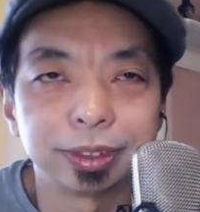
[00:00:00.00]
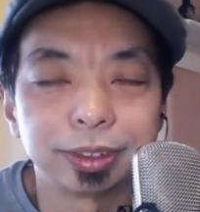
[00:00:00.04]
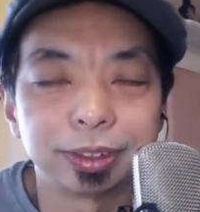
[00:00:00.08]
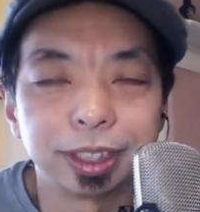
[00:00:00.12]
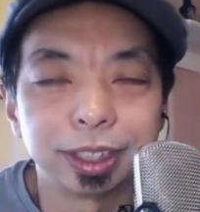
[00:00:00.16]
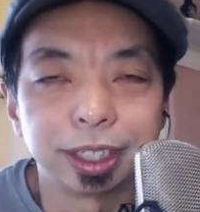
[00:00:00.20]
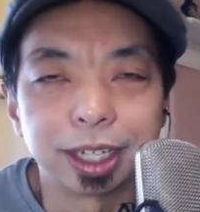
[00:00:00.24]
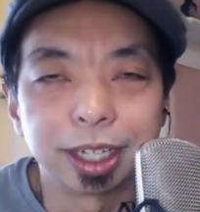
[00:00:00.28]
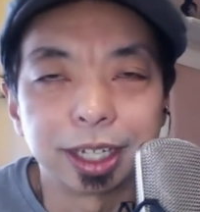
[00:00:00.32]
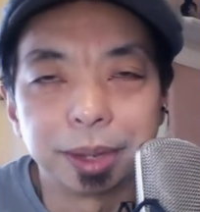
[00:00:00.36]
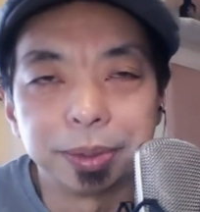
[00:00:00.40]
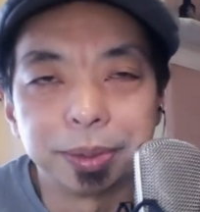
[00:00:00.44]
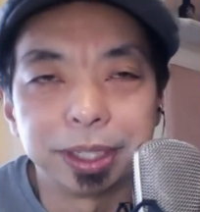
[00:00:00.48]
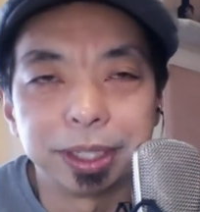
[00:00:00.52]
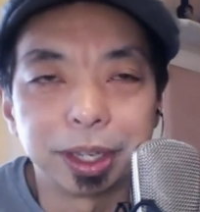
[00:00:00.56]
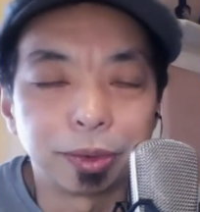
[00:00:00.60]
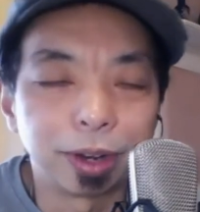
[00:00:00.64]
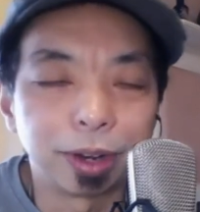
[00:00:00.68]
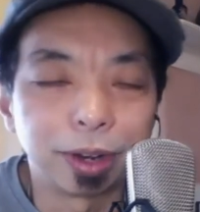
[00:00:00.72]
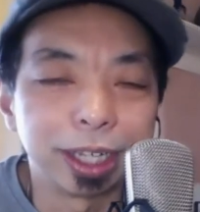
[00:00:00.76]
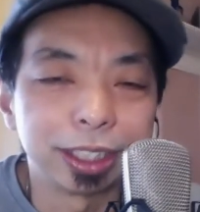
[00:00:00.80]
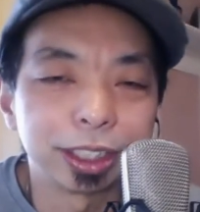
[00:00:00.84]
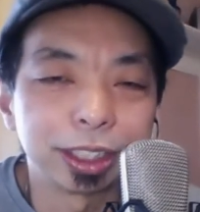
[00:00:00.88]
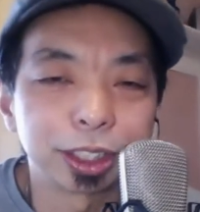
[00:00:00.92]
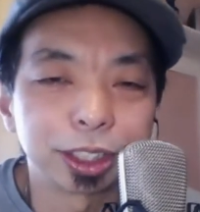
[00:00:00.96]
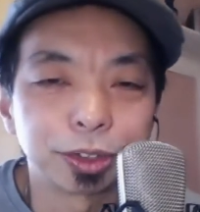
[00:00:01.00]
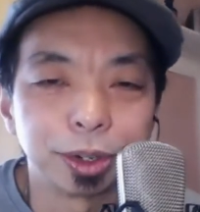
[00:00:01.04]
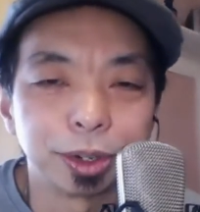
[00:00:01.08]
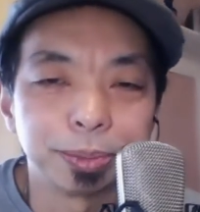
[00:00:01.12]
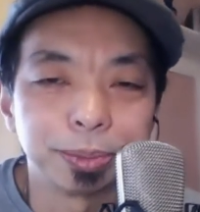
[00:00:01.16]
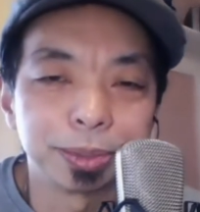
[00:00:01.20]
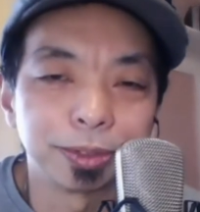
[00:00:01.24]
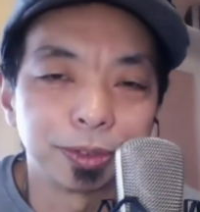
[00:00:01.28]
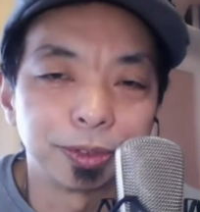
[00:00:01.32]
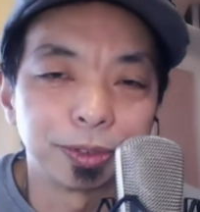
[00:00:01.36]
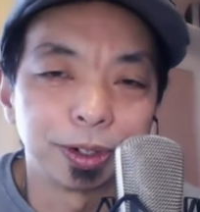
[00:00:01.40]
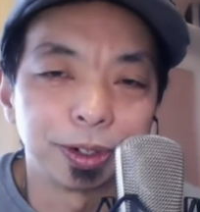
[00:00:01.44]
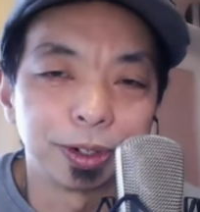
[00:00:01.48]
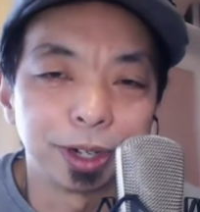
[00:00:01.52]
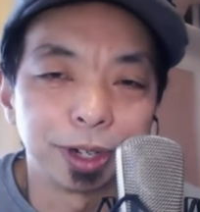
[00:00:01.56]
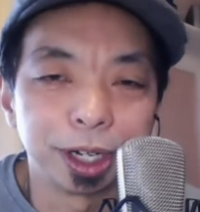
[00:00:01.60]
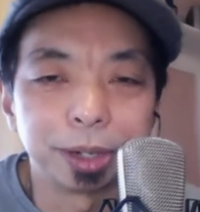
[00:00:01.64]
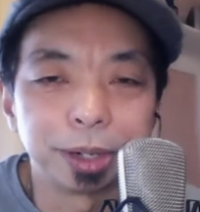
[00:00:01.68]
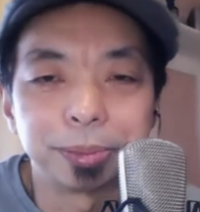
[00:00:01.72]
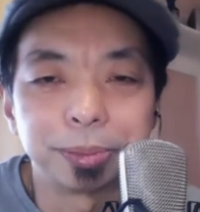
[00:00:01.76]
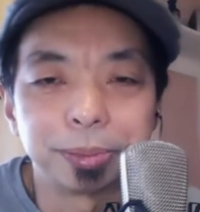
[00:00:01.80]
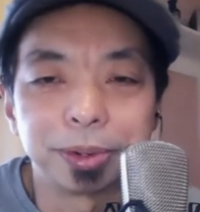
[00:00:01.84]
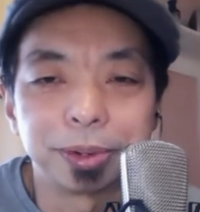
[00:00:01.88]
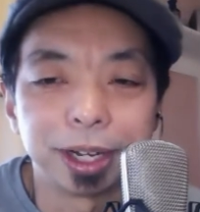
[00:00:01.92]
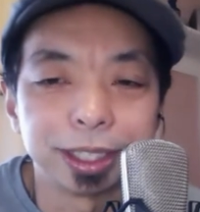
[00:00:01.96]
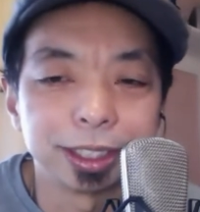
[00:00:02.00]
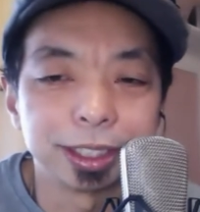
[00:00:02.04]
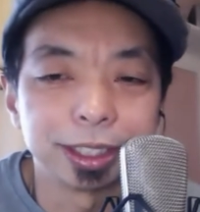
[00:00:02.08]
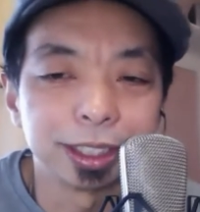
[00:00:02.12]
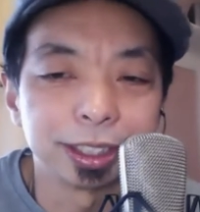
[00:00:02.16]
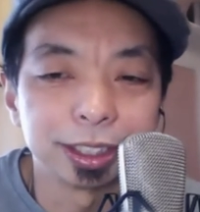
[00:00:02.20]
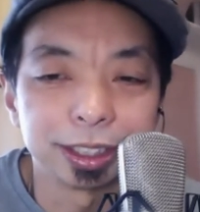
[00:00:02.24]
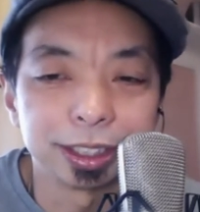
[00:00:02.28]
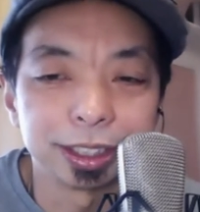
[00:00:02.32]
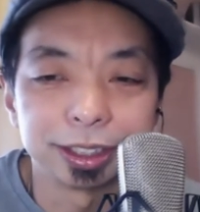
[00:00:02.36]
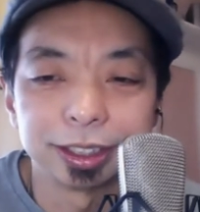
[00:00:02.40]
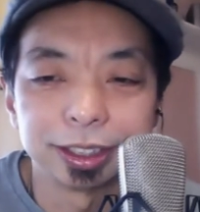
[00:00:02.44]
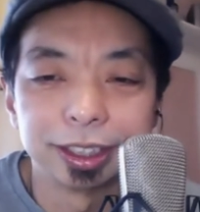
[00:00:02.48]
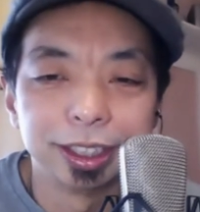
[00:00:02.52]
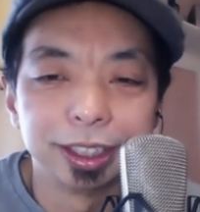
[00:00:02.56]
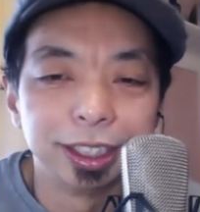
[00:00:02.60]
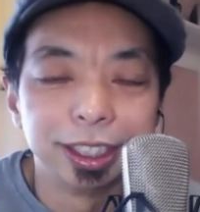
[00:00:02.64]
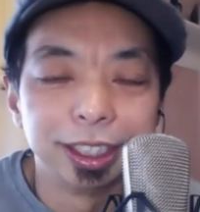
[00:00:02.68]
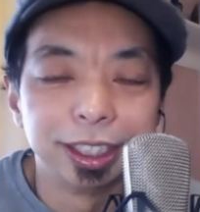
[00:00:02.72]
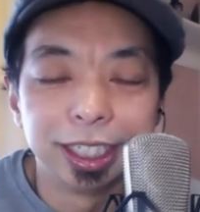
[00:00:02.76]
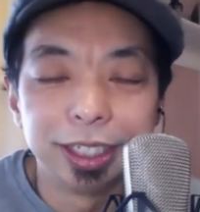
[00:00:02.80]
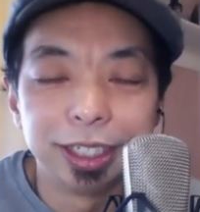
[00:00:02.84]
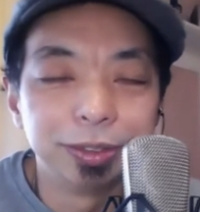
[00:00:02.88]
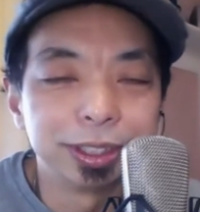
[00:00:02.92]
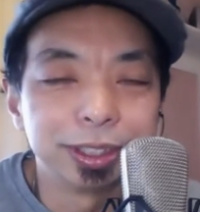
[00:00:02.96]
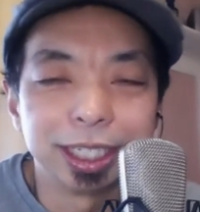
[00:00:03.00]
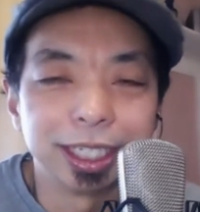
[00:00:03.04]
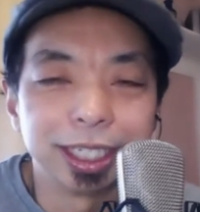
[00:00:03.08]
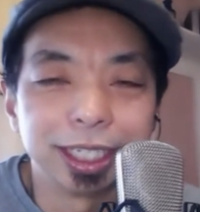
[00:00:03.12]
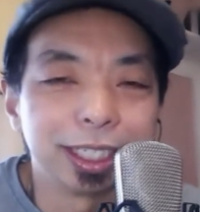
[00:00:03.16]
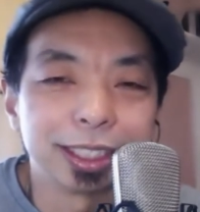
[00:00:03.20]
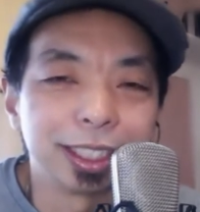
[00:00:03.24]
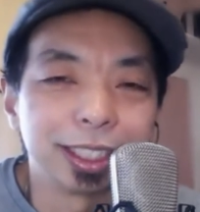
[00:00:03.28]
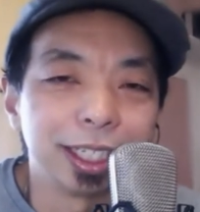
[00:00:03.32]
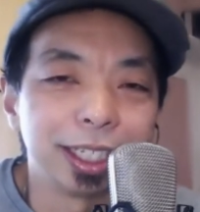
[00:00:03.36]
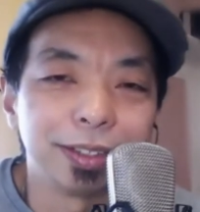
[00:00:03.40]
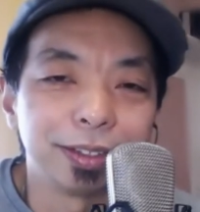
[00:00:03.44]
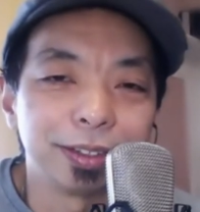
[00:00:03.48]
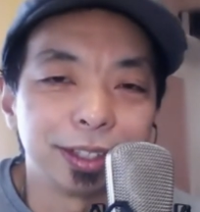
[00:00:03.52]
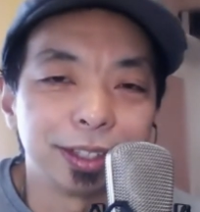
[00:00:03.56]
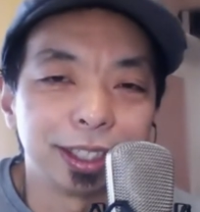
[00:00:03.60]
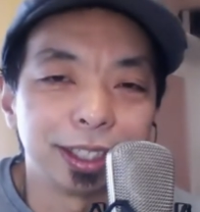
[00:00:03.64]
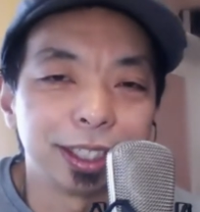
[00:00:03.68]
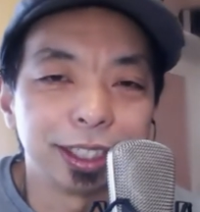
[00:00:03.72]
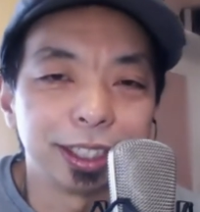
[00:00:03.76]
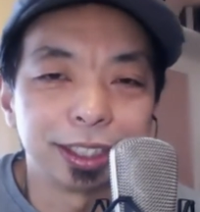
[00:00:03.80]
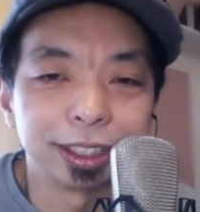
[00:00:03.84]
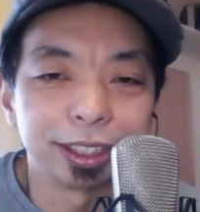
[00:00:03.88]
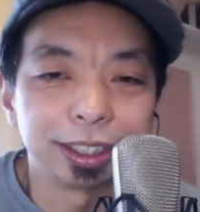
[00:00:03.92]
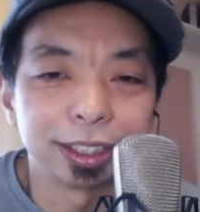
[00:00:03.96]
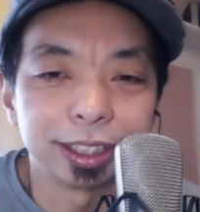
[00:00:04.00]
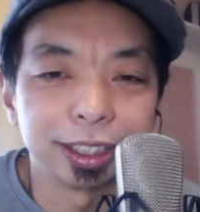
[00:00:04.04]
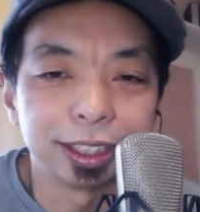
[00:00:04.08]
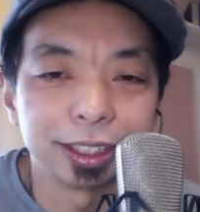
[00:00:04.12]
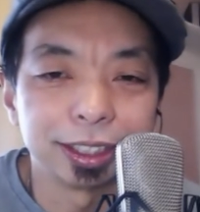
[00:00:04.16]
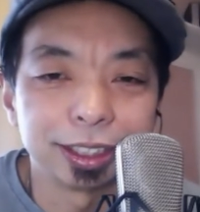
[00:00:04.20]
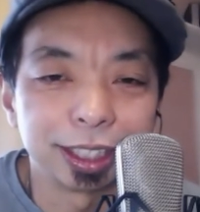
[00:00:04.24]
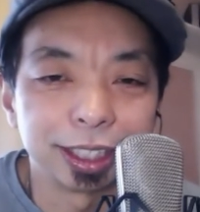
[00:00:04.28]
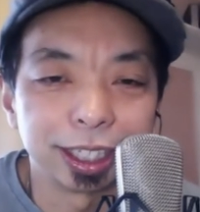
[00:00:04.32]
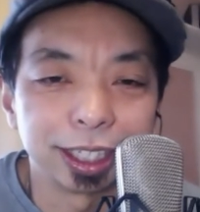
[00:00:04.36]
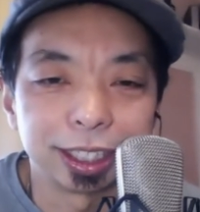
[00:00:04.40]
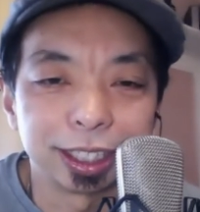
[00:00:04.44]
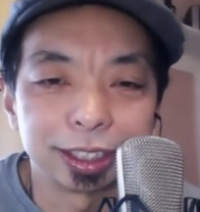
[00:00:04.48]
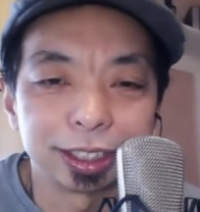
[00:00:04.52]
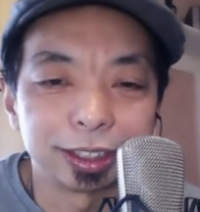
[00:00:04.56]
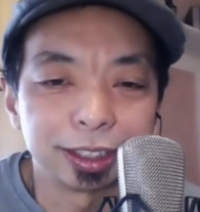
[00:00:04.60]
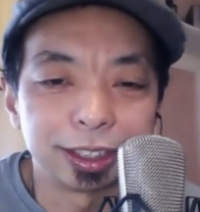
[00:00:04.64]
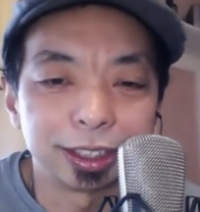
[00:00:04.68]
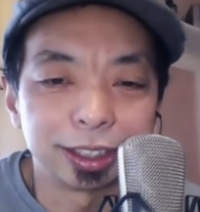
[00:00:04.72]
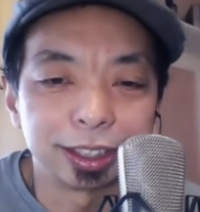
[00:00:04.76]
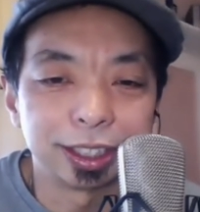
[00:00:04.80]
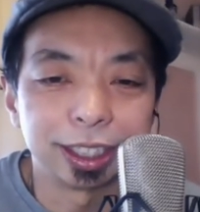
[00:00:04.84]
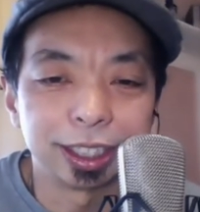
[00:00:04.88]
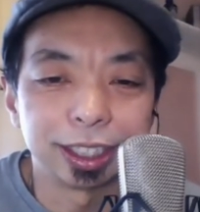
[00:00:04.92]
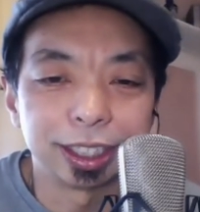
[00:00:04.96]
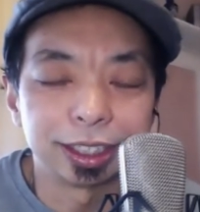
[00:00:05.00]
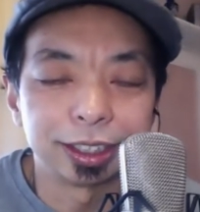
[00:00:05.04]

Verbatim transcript: a company that writes scripts for enterprises, and he was saying the same thing: is that that